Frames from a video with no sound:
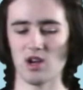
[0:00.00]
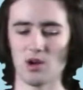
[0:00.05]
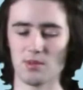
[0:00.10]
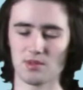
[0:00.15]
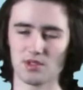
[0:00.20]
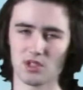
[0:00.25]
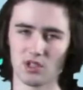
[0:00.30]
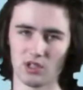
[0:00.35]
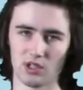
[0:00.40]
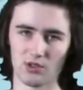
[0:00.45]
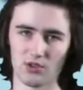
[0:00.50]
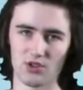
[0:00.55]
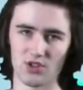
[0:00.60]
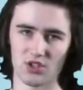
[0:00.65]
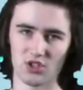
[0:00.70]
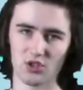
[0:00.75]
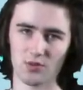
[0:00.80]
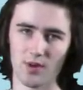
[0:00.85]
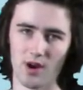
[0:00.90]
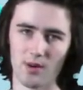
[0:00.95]
optical illusion
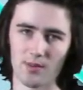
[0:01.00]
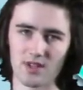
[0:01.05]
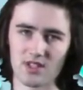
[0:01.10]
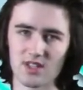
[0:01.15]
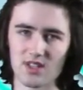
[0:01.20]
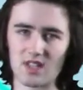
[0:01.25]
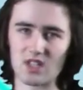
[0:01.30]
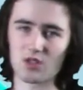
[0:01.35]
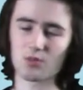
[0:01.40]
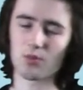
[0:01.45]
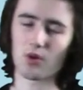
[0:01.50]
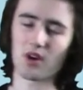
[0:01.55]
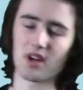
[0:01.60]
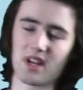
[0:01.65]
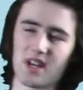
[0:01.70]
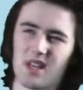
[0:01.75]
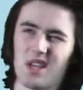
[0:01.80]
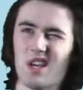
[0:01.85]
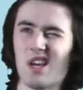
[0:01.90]
experiments at this point,